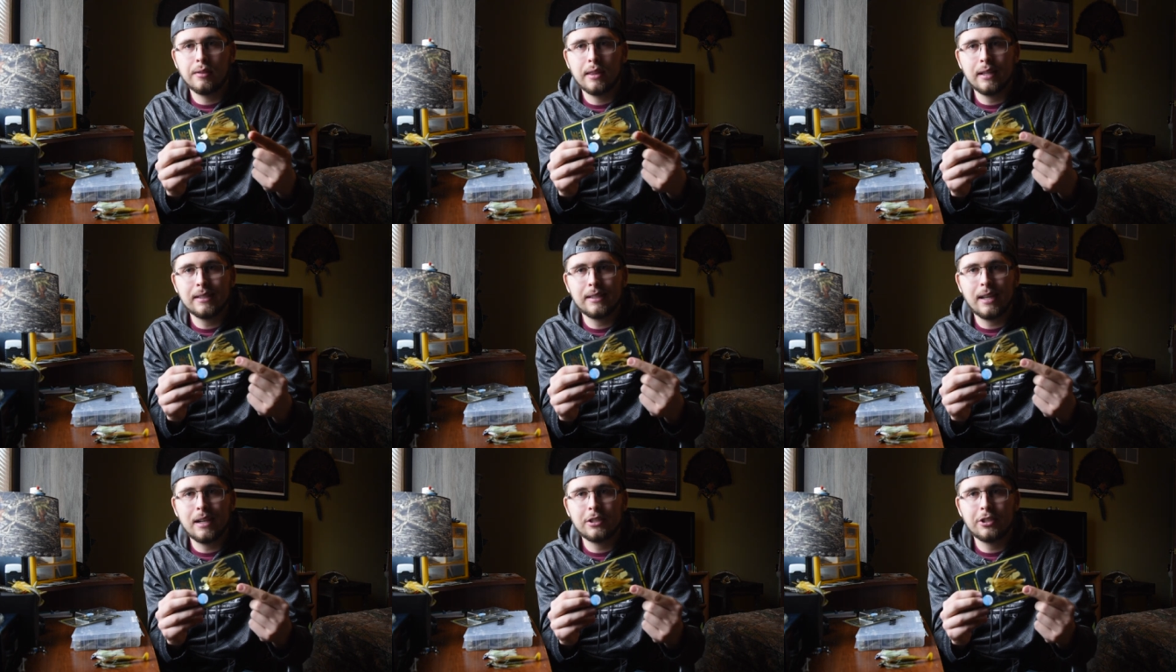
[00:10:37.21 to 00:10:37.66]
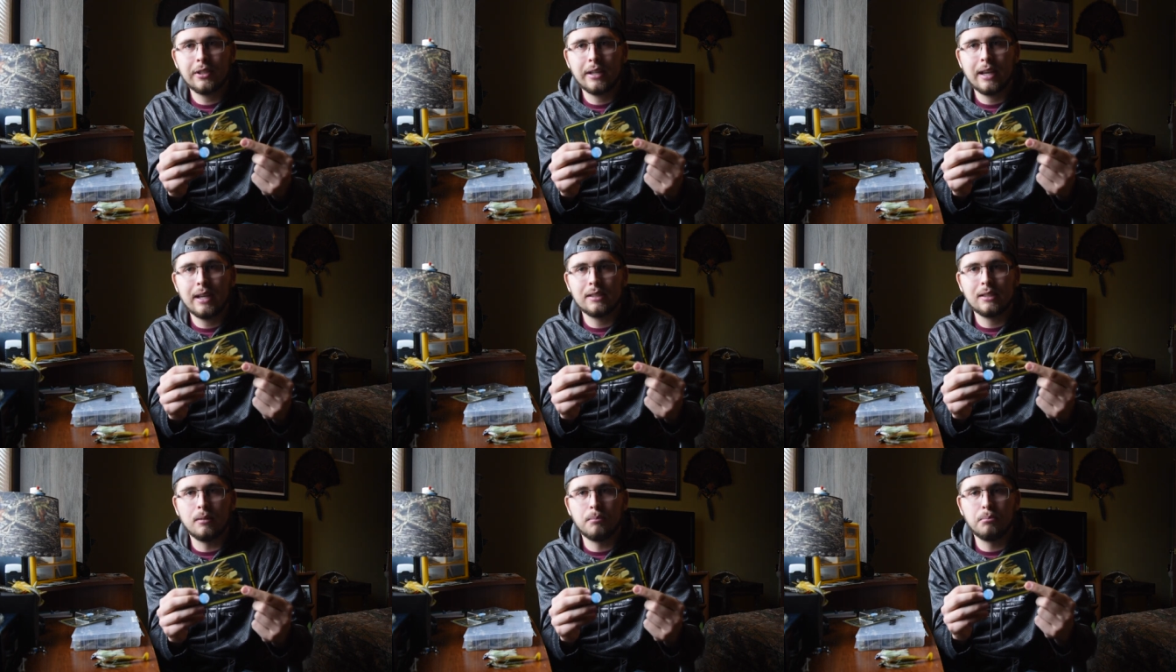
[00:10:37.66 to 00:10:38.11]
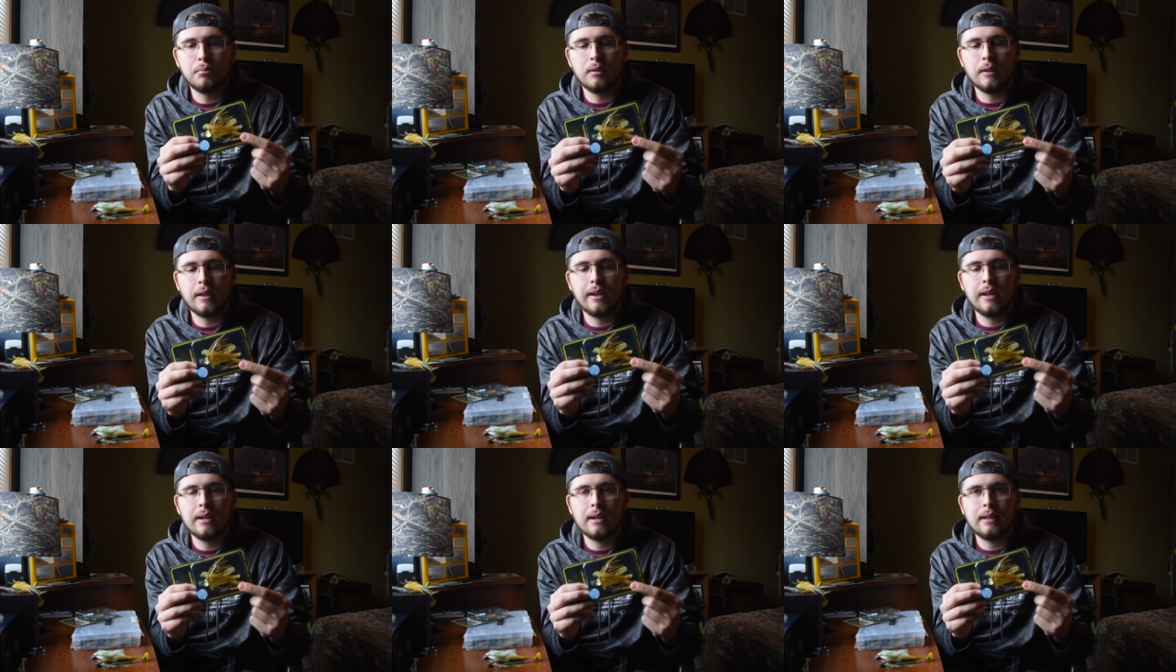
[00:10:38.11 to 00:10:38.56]
This actually has a
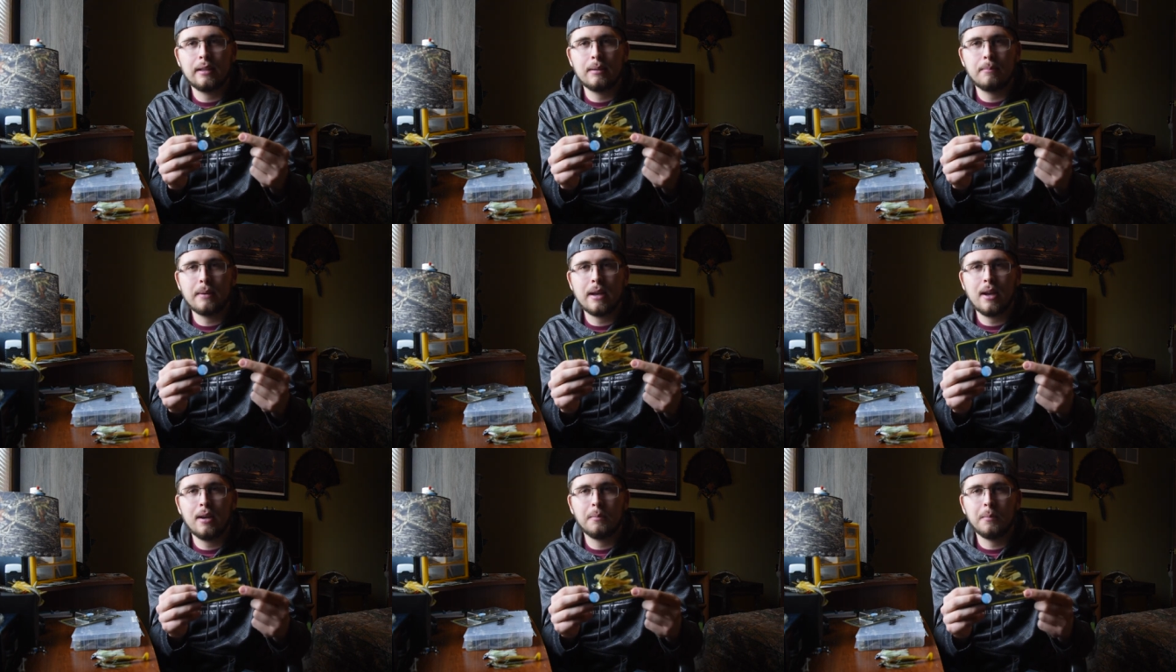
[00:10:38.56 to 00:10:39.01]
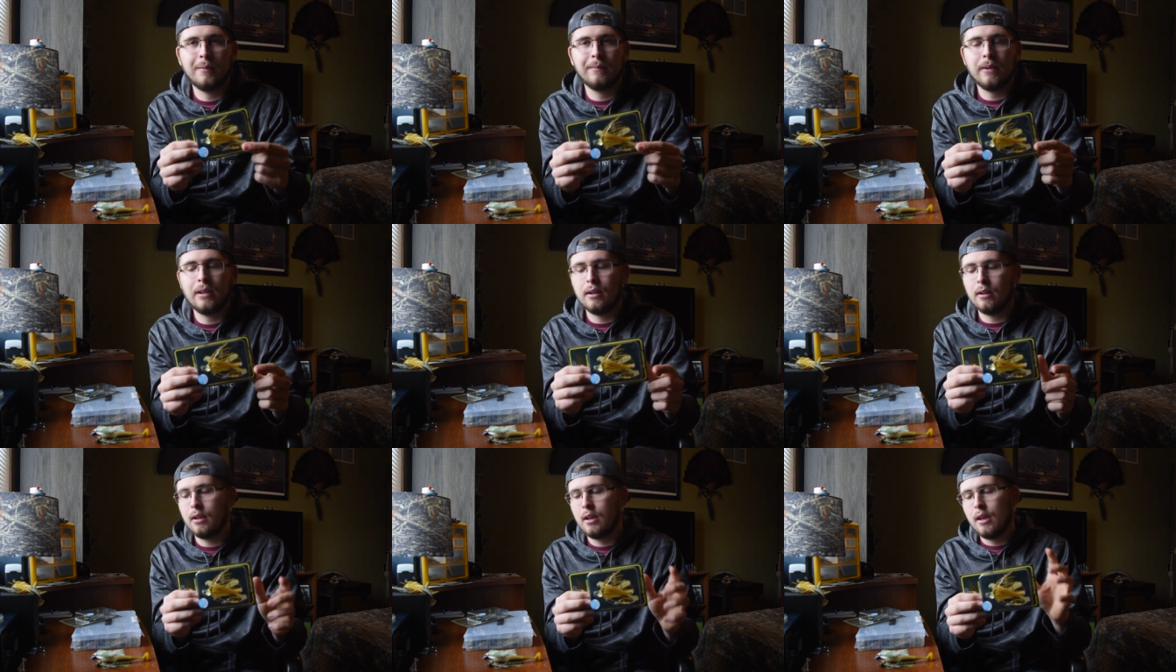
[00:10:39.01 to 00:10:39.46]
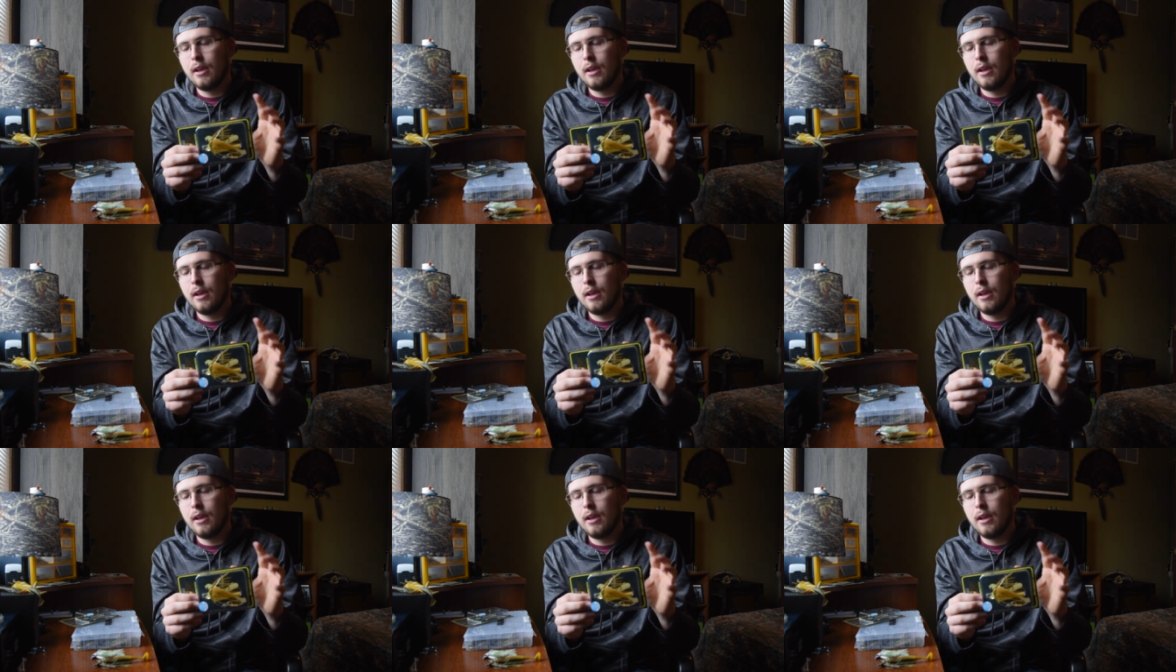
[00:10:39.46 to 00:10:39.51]
blade on the bottom of it,